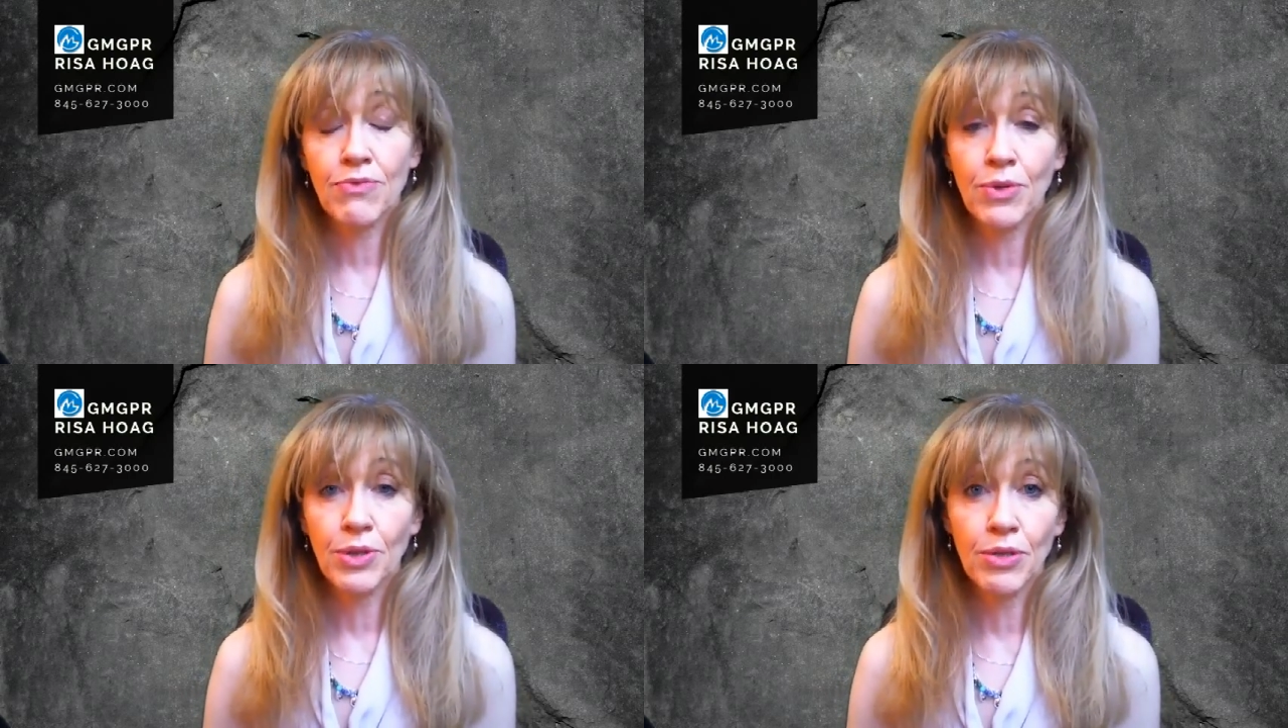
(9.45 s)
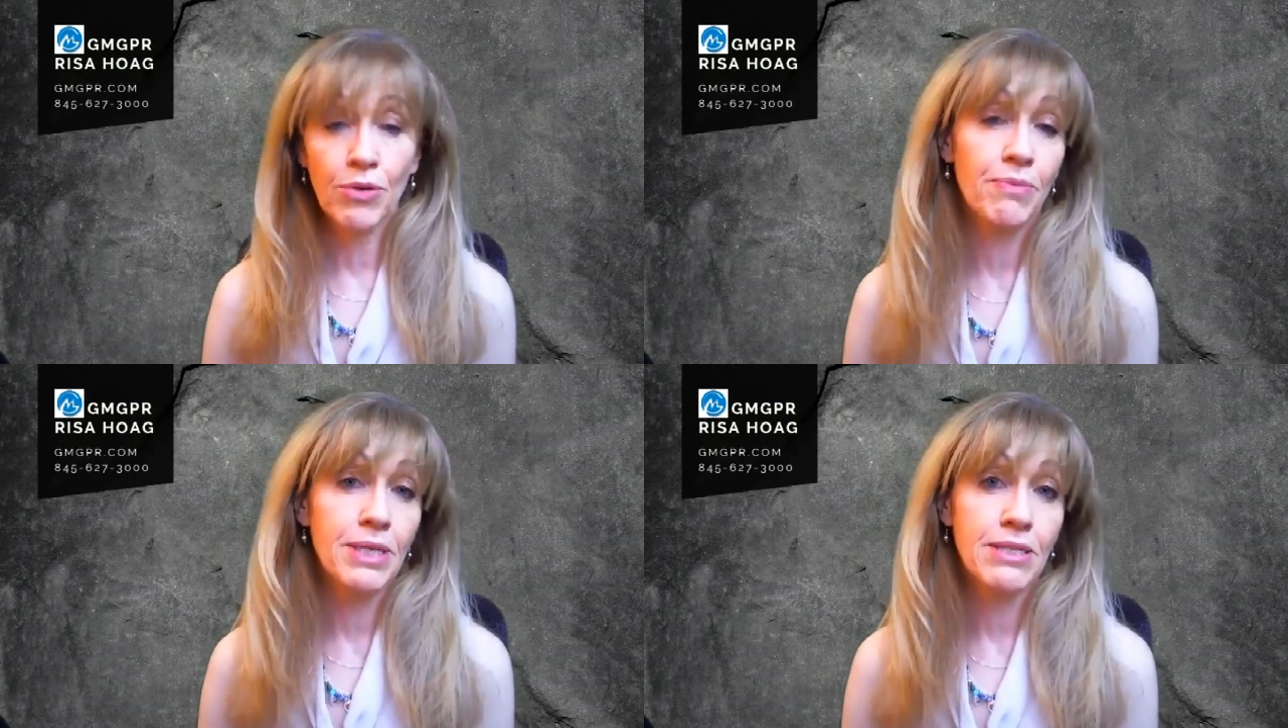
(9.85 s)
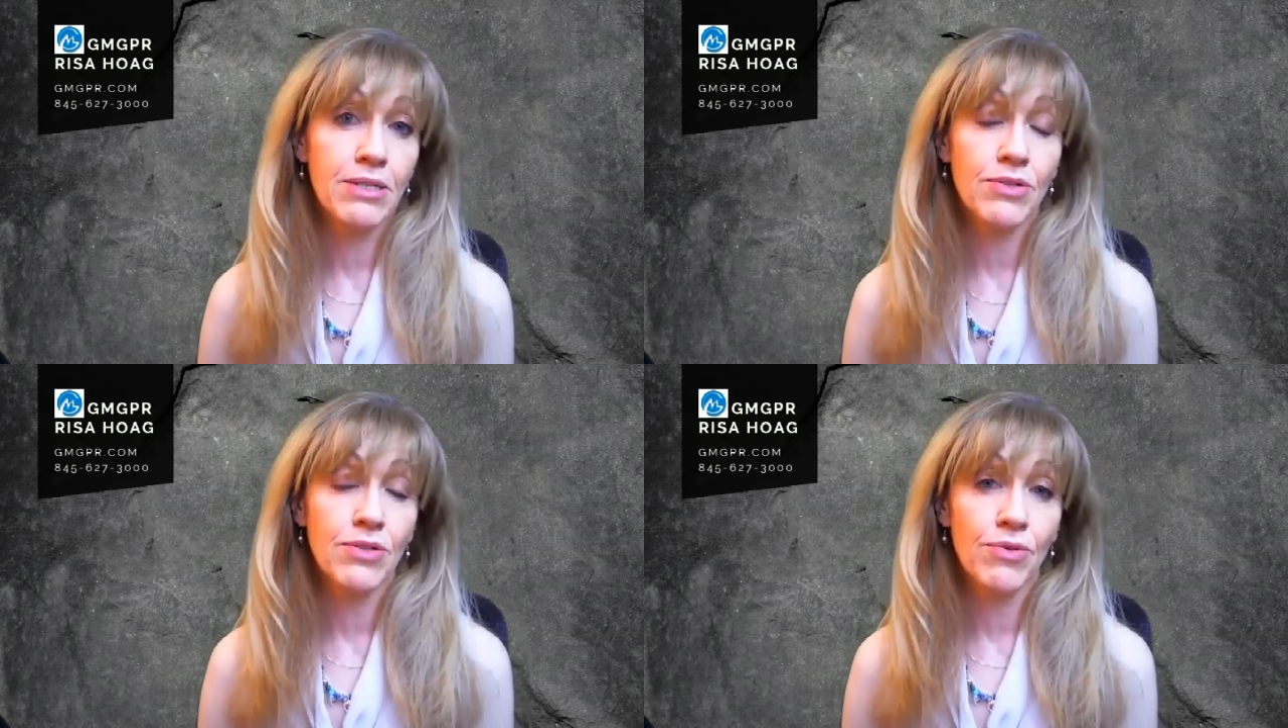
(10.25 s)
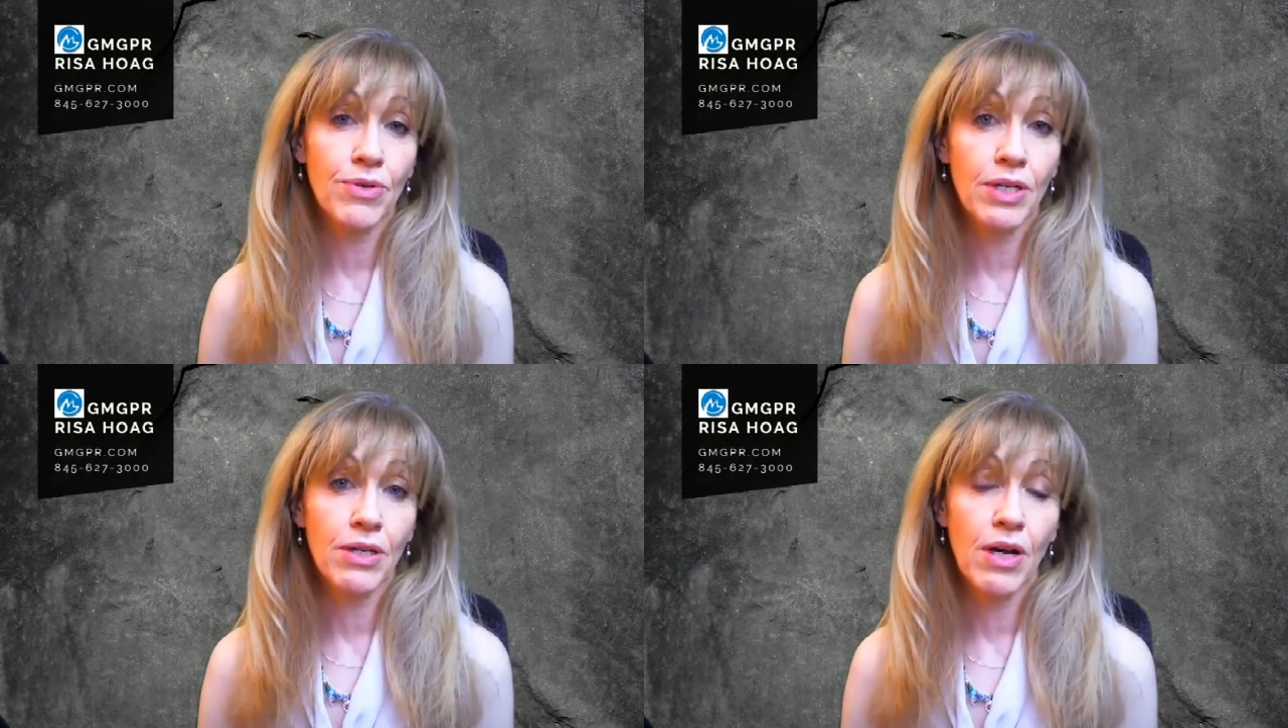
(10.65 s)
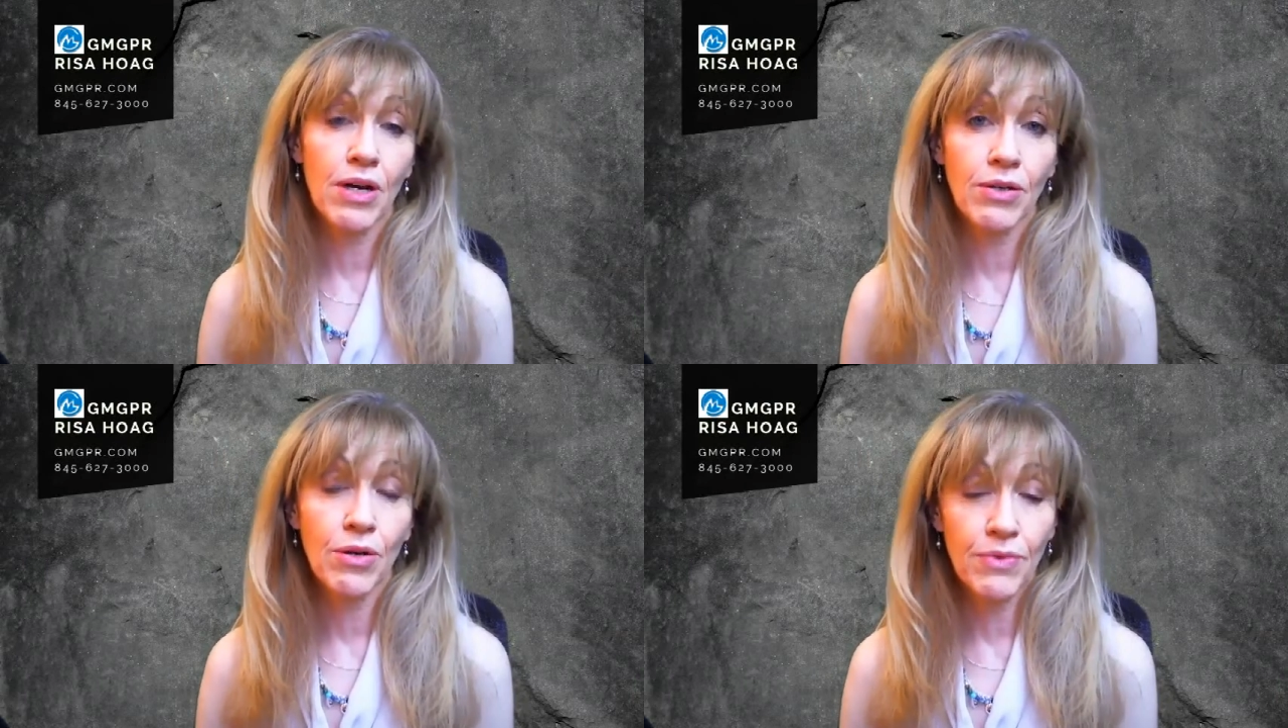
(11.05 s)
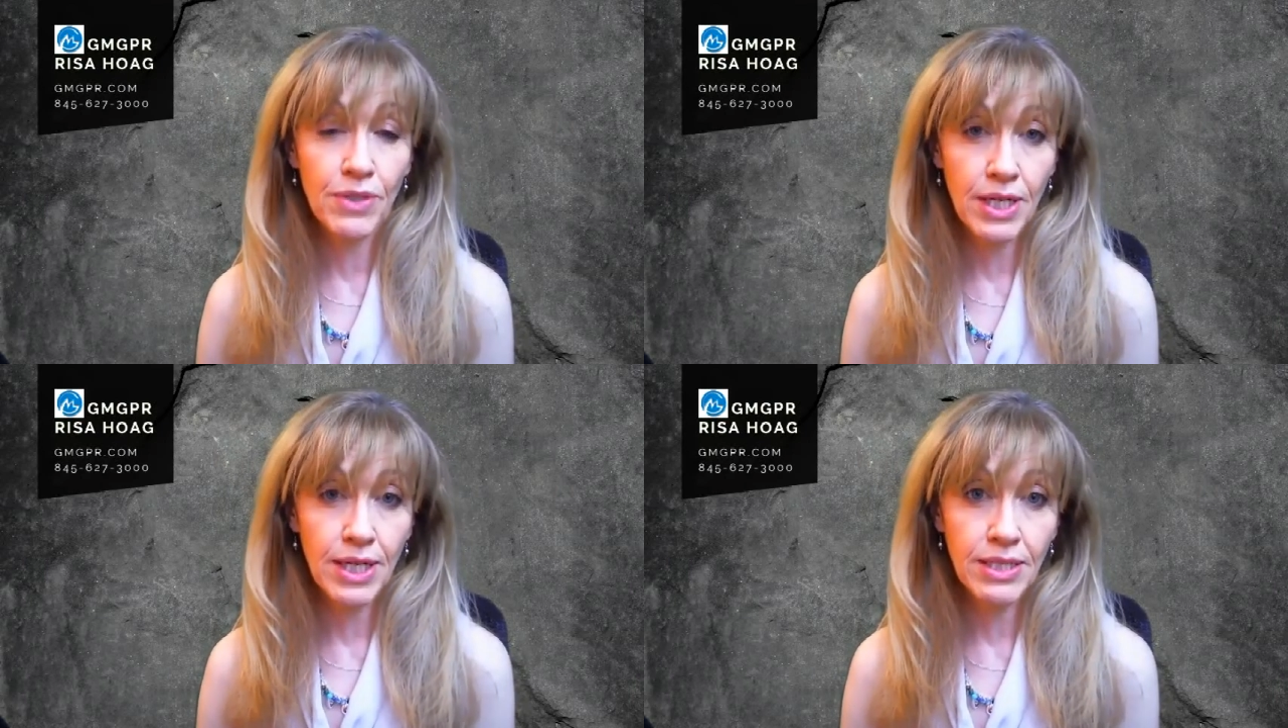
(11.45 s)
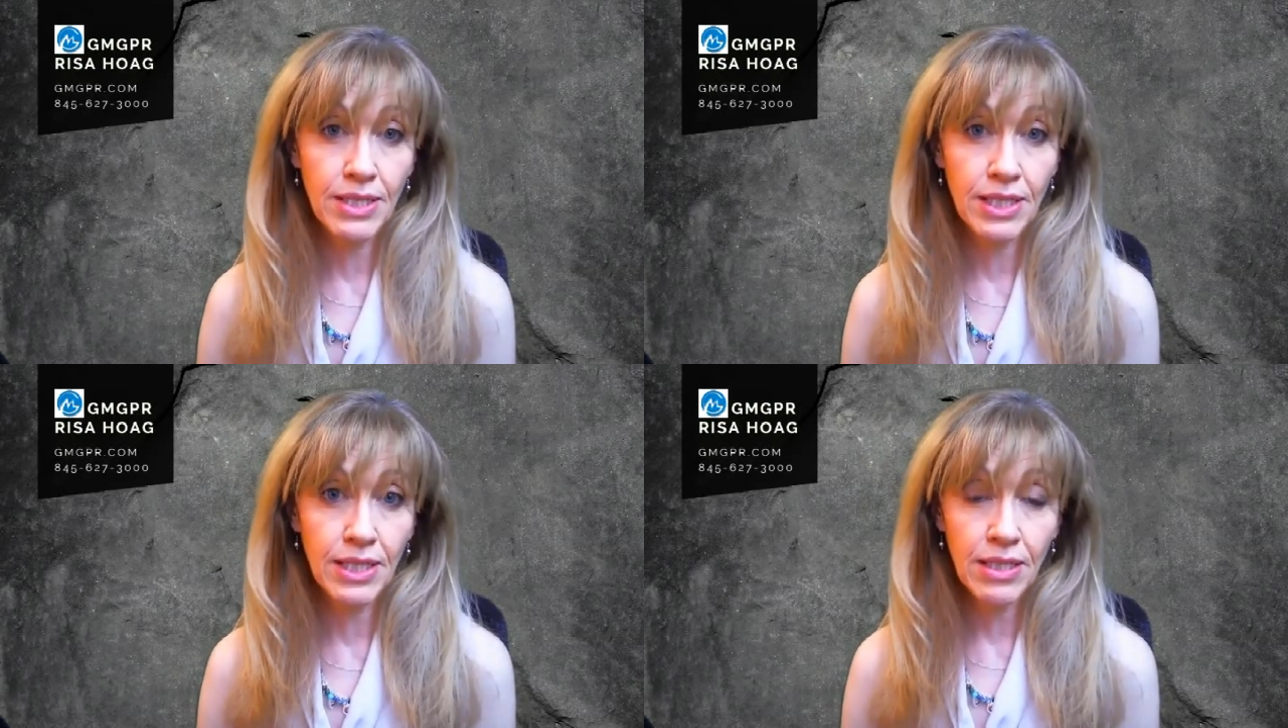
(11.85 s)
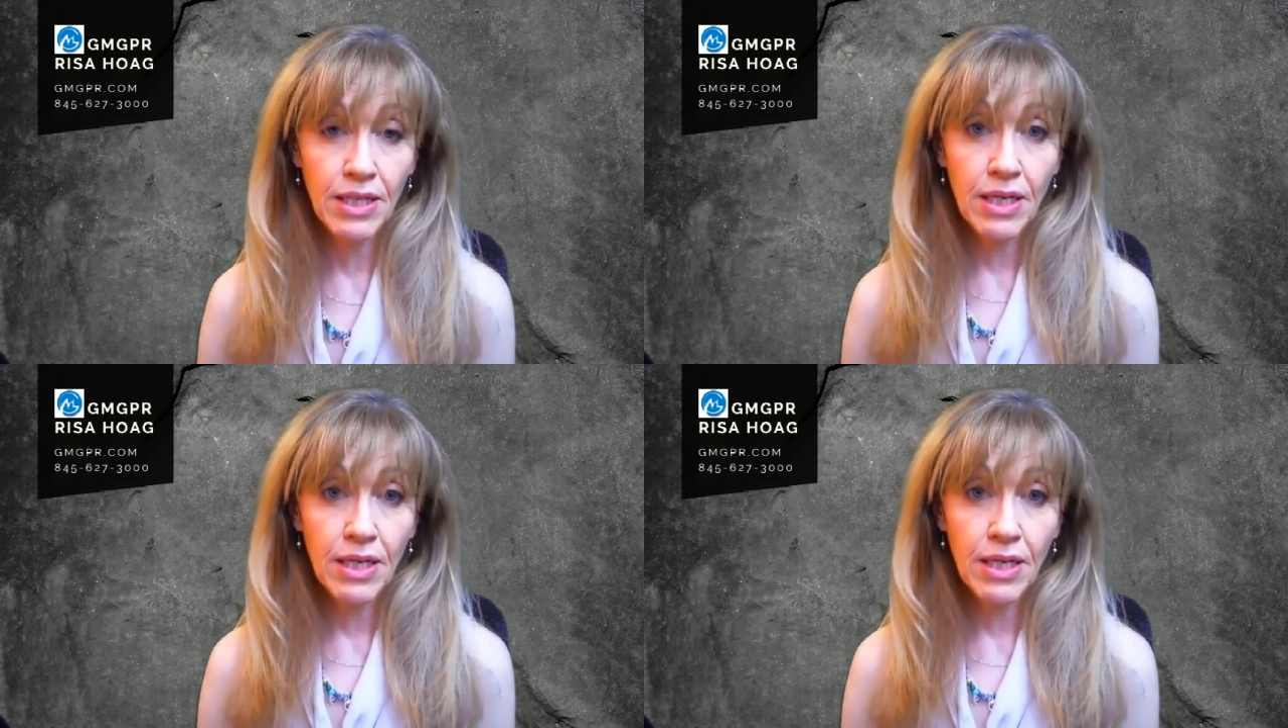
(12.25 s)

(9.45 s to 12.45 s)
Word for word: for your business during uh, COVID 19.